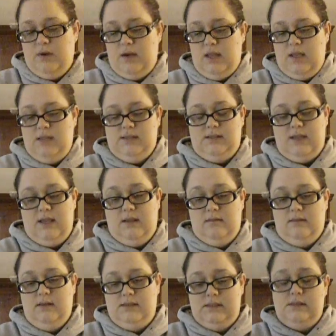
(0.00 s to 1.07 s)
pretty. It's like,
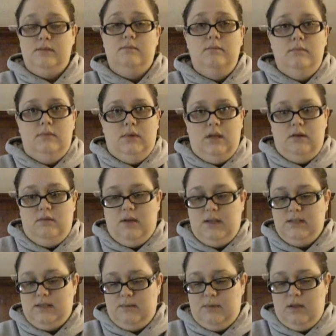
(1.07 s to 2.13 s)
it's, you know,
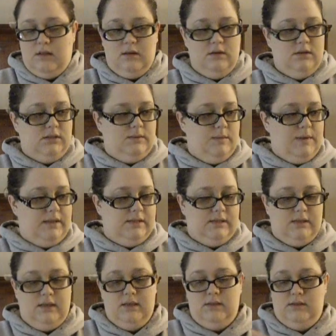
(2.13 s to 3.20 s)
nighttime colors. So
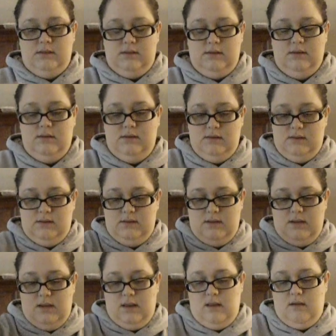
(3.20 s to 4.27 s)
basically,
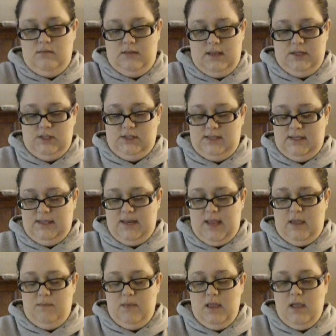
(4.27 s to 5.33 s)
you know, like just like the
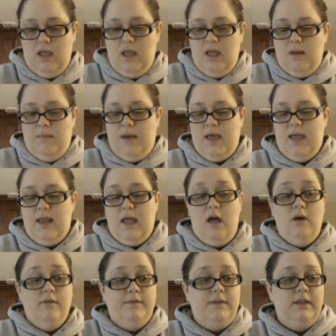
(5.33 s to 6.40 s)
name. But
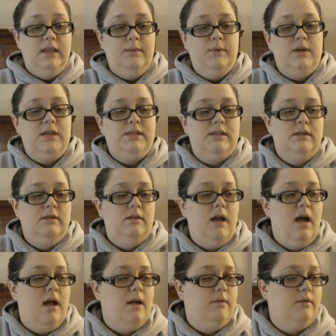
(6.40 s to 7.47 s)
hopefully pretty soon
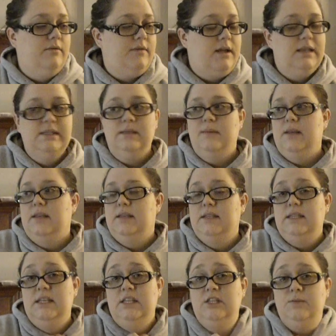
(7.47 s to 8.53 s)
I will find somebody
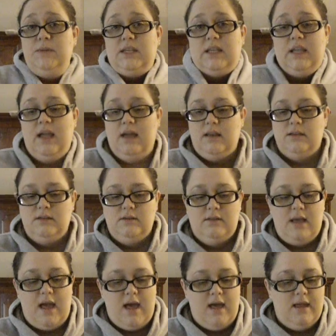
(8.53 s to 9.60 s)
to teach me how to do
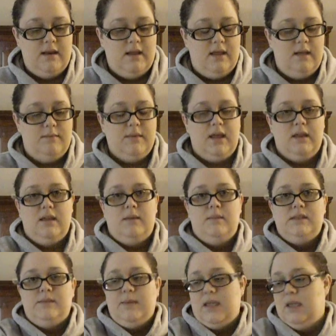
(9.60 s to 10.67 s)
that. Kind of give
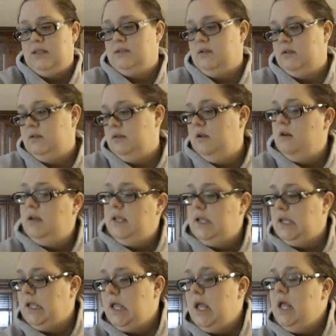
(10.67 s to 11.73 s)
me some hands-on
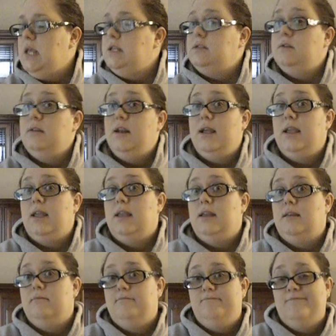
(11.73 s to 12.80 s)
learning so that I
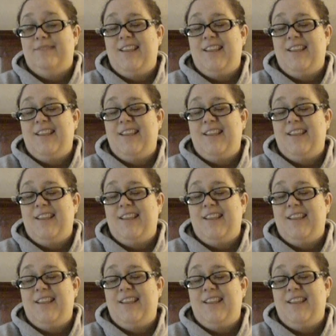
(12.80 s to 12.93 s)
can